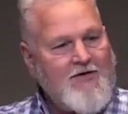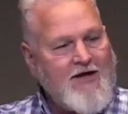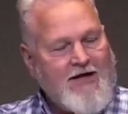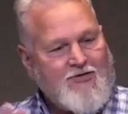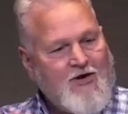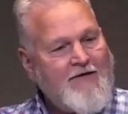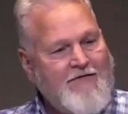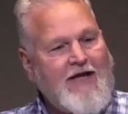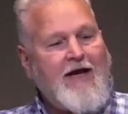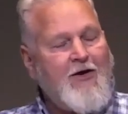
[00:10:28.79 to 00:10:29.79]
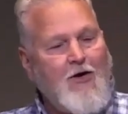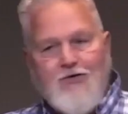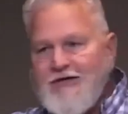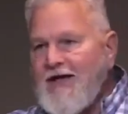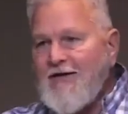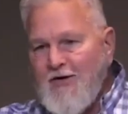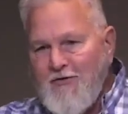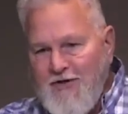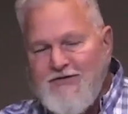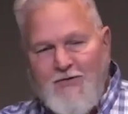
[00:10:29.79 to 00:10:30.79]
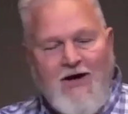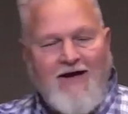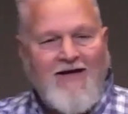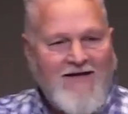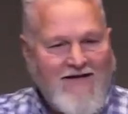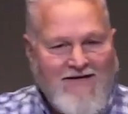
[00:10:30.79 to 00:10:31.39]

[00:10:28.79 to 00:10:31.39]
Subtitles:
you know, like a traffic arrow saying, go this way.